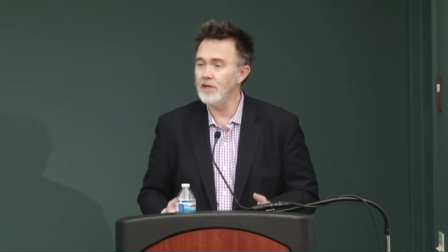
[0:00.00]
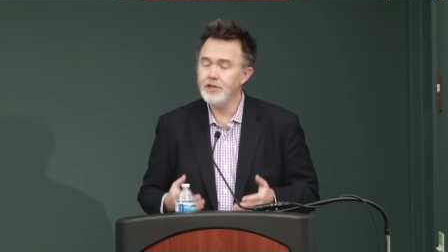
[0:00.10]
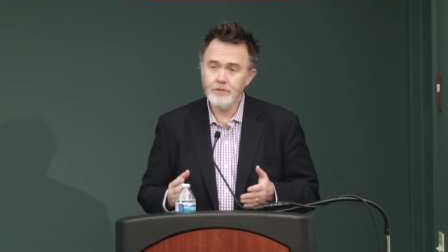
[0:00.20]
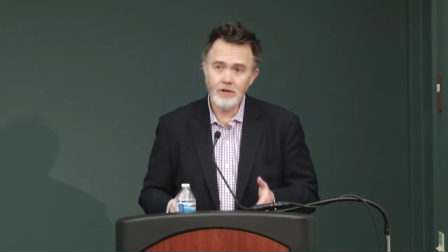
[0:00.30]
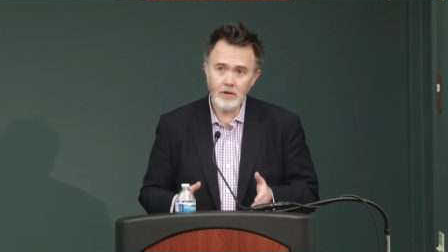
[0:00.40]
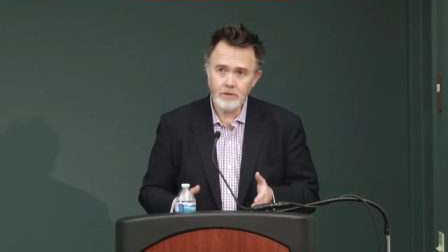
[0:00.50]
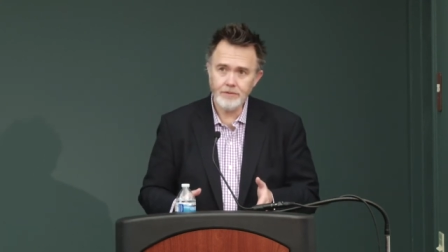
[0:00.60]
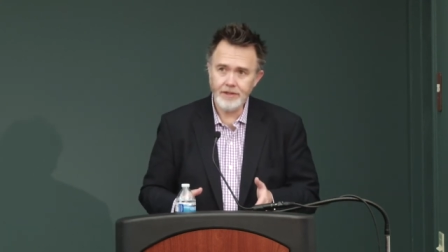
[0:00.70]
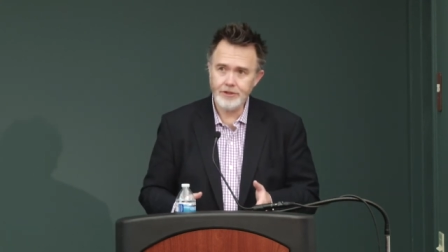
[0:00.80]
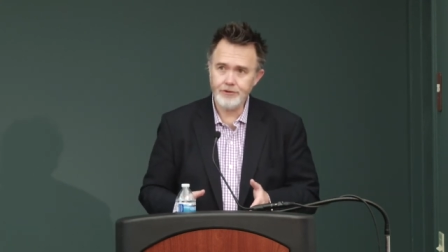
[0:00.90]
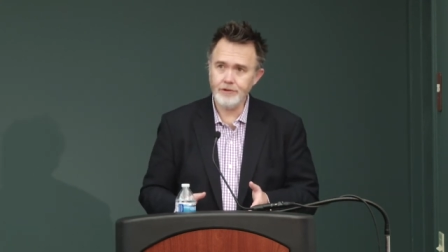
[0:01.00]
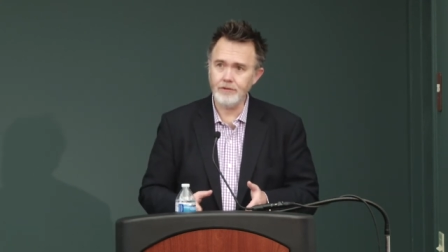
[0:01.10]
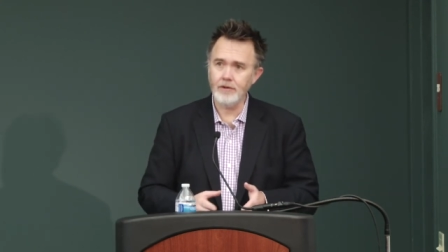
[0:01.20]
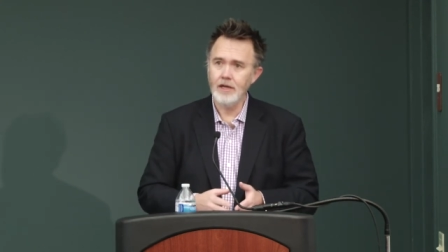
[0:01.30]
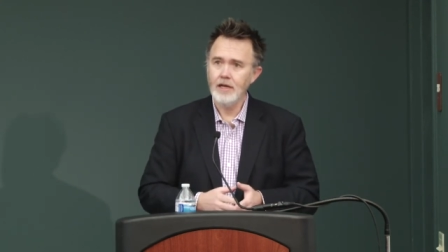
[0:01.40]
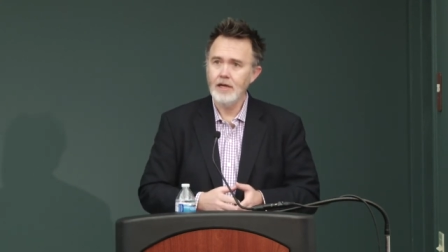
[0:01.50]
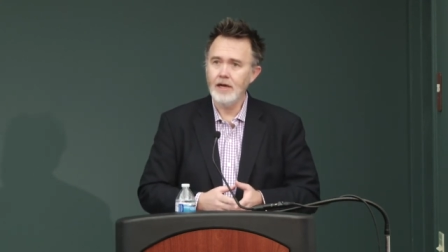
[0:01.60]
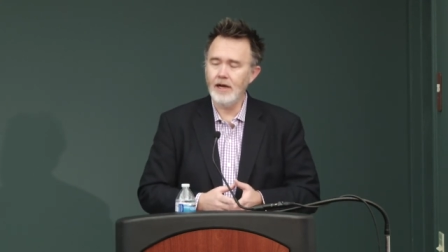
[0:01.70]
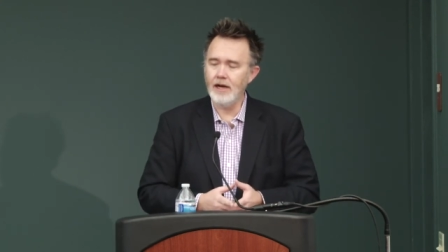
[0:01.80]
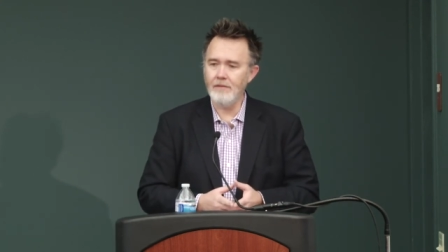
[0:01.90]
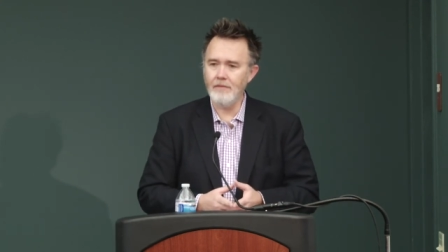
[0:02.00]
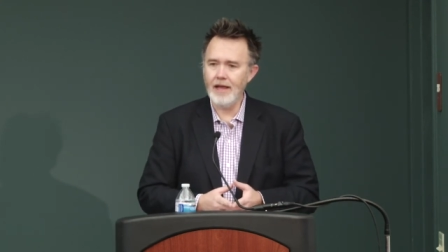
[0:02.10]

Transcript: what you know to be true. Um,